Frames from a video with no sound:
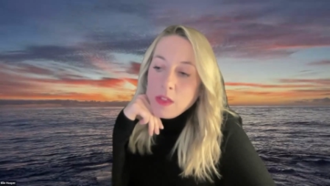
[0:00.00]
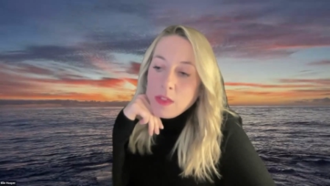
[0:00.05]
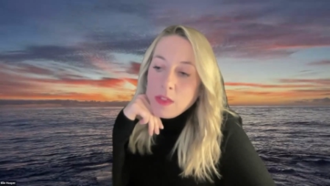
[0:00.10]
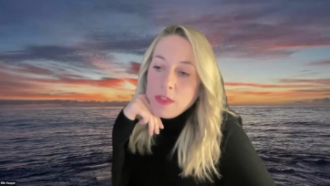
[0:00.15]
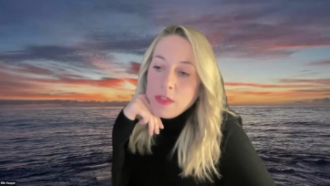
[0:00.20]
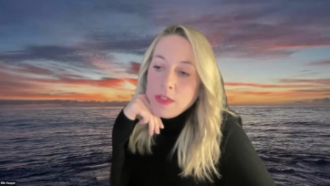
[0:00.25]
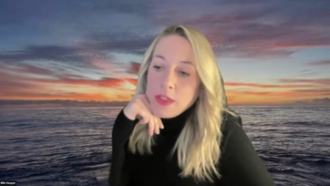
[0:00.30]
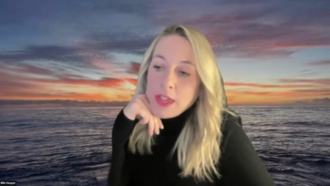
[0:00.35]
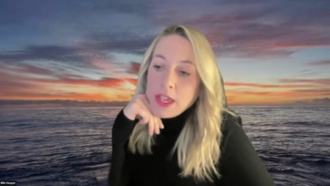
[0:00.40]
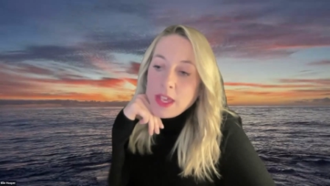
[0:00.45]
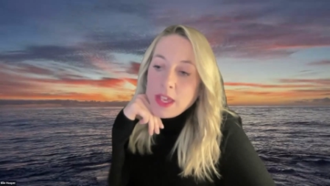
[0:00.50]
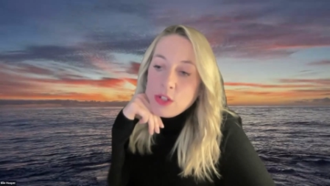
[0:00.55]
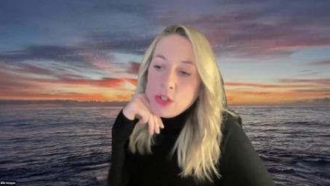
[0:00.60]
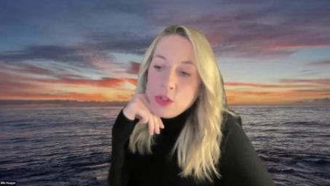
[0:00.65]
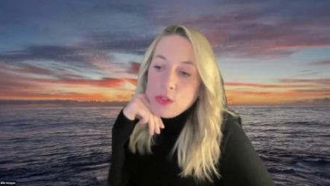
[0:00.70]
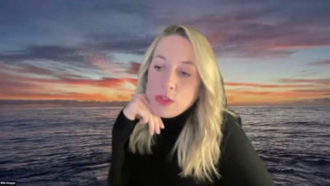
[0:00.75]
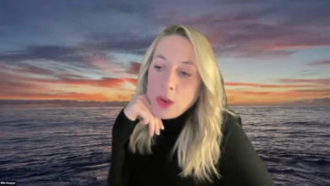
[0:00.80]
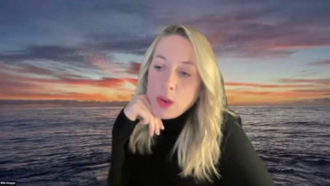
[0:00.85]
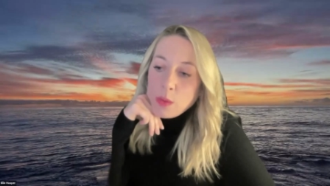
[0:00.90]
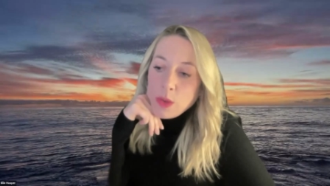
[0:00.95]
the
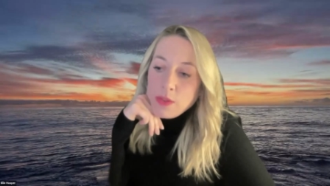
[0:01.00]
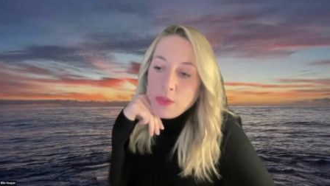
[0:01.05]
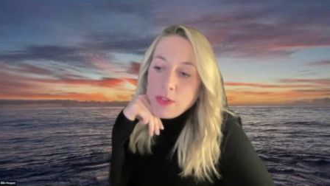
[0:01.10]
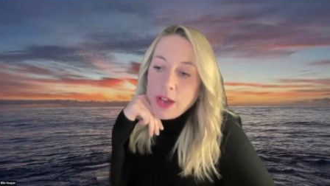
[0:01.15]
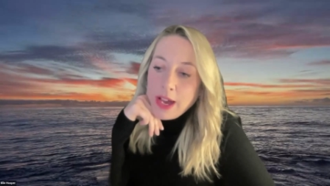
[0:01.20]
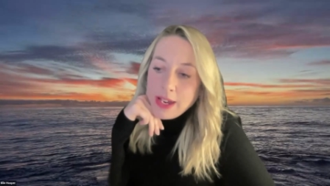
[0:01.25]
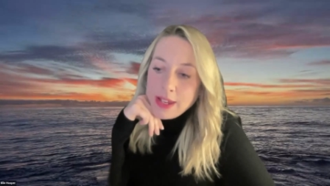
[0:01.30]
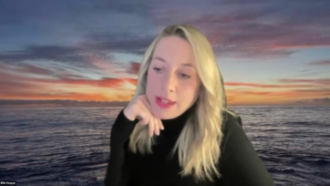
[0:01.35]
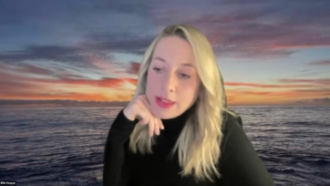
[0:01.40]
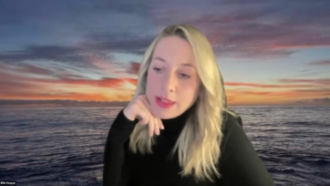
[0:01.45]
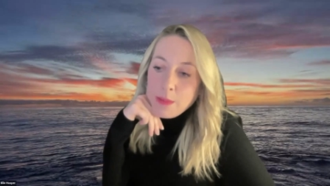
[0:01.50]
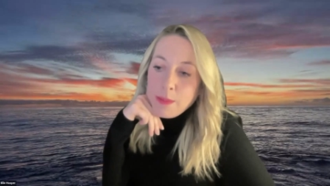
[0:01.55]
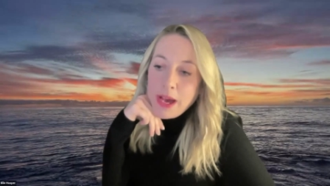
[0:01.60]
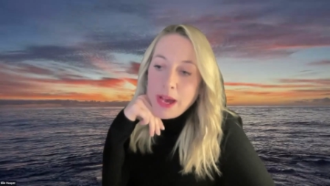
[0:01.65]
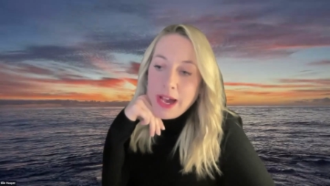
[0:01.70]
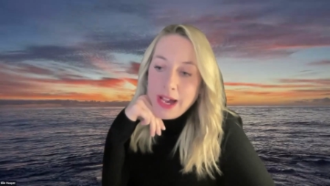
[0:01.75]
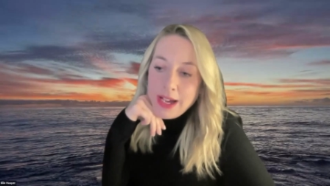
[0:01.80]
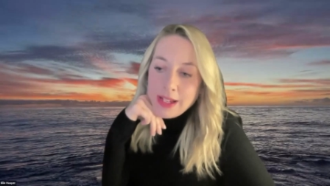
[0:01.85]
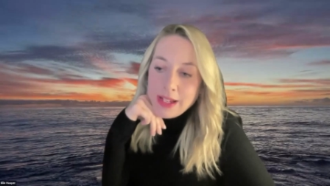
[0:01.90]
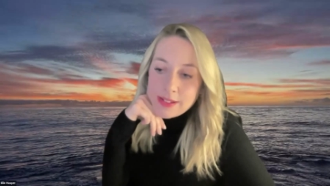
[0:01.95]
issue that we've had in the
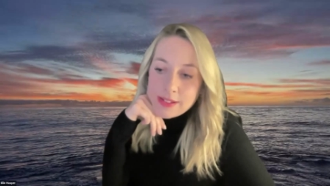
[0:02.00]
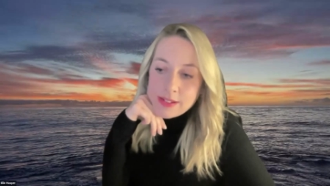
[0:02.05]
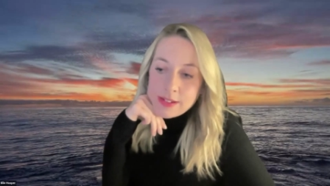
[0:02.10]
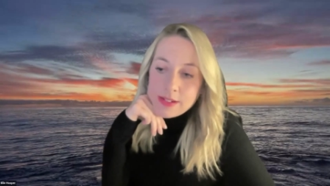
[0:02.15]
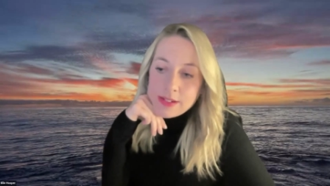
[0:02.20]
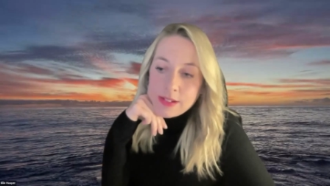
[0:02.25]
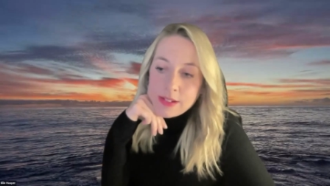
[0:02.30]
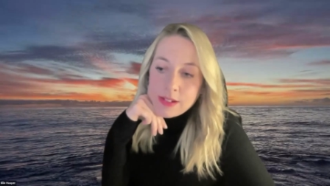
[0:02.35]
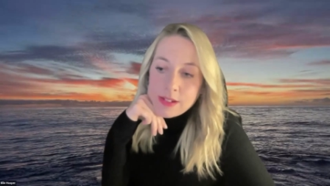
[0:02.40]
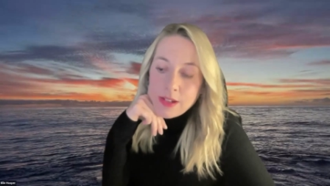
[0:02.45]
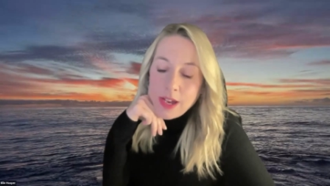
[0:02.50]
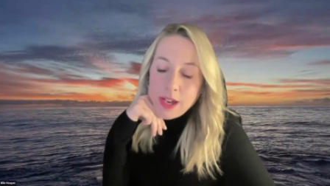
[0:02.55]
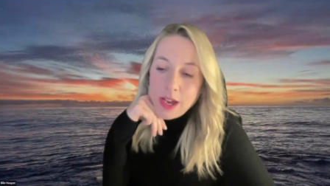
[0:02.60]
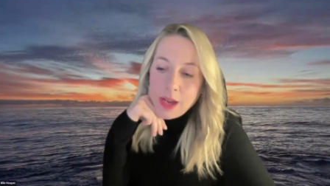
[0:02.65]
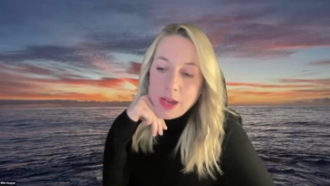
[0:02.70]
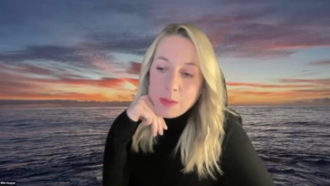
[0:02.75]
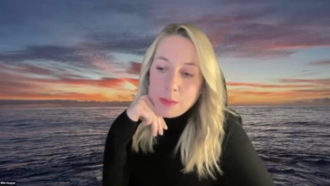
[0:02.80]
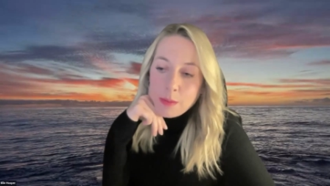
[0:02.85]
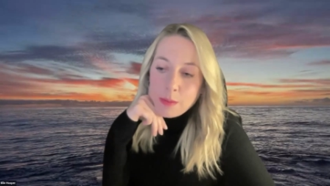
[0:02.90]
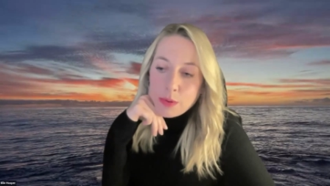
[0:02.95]
past,
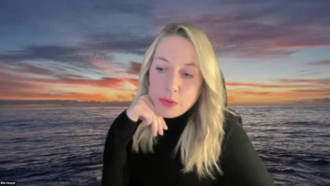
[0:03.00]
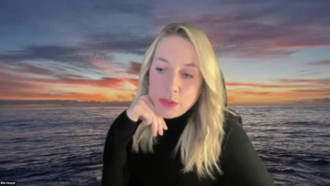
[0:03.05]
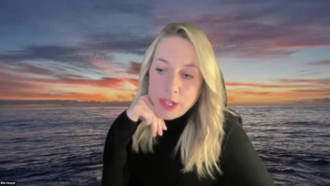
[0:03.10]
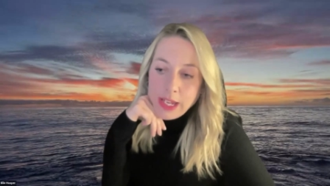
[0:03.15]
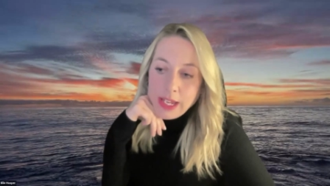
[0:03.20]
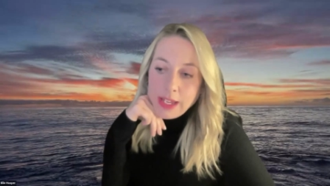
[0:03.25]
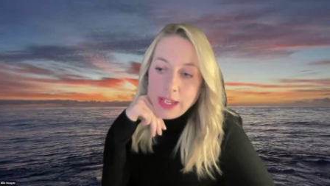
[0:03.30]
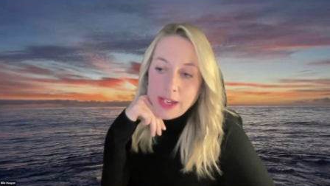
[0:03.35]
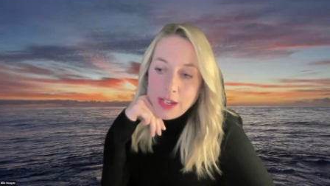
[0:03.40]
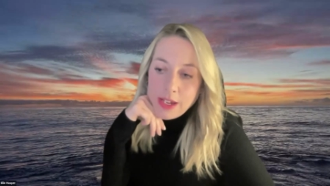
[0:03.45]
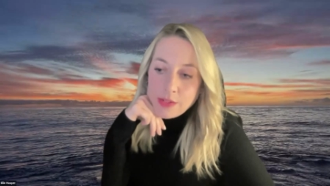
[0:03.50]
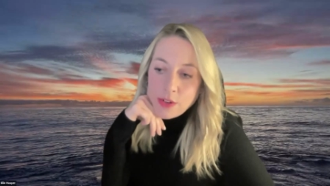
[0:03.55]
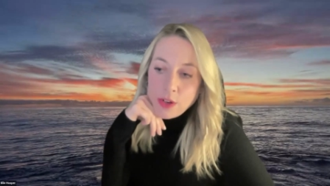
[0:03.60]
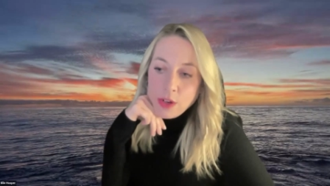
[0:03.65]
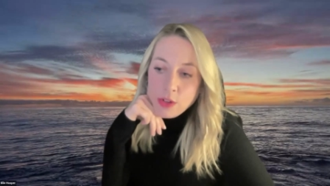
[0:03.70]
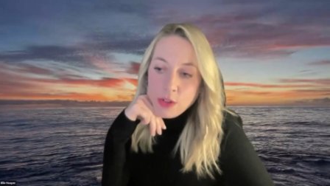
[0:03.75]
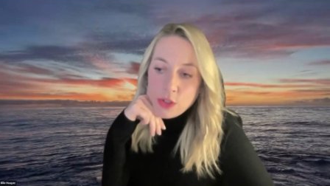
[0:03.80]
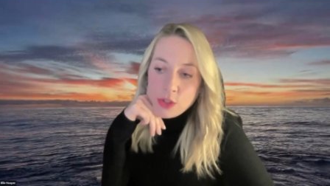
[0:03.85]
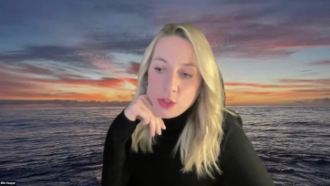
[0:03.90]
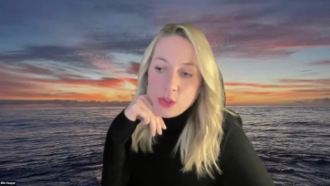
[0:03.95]
pre kind of
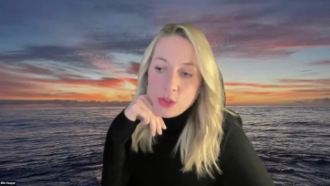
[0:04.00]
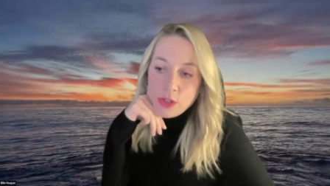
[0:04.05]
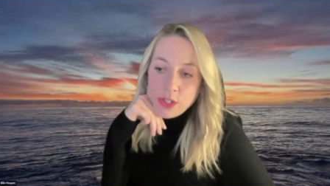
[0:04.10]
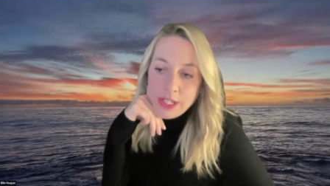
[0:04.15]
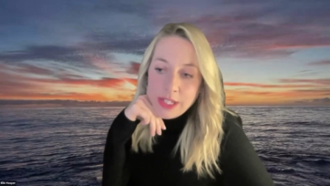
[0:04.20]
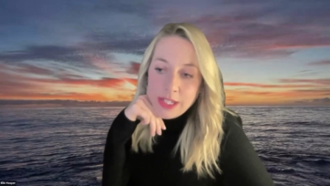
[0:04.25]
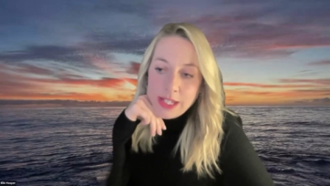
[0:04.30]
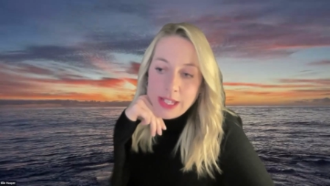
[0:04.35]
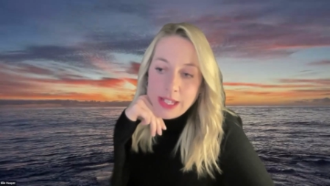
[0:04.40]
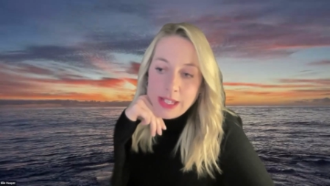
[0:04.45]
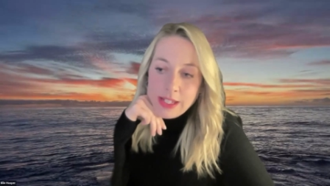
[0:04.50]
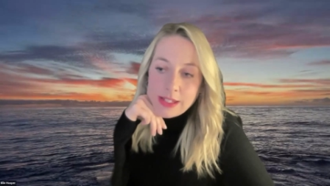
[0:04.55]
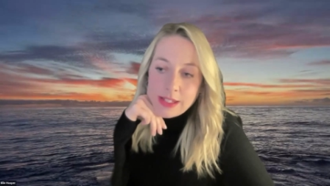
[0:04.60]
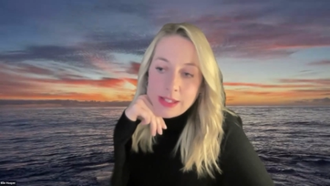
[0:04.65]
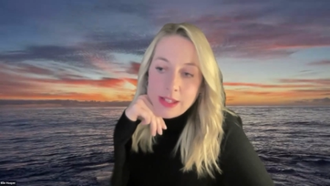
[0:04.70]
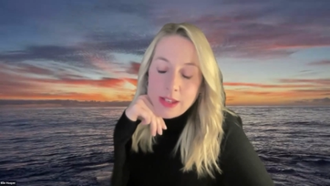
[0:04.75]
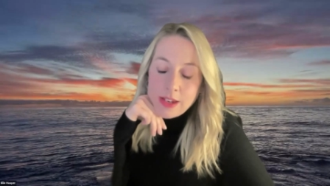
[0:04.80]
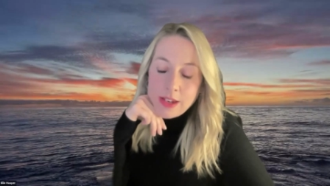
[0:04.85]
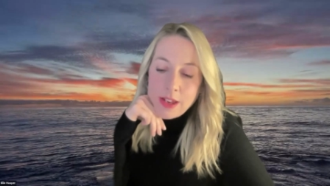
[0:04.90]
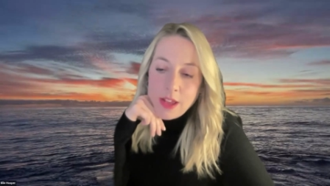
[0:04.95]
ocean treaty,
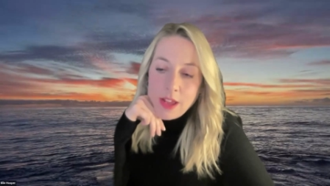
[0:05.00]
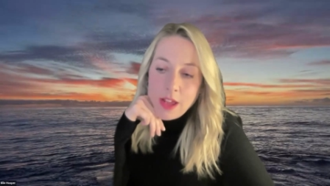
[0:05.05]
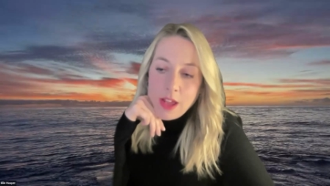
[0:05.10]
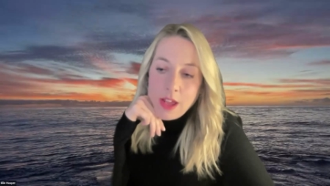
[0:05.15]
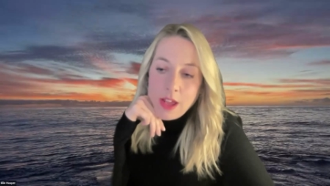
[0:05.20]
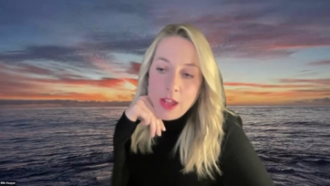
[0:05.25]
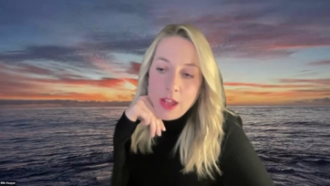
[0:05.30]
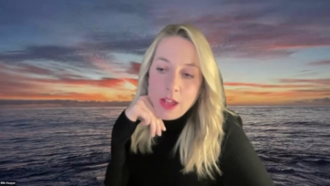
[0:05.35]
is that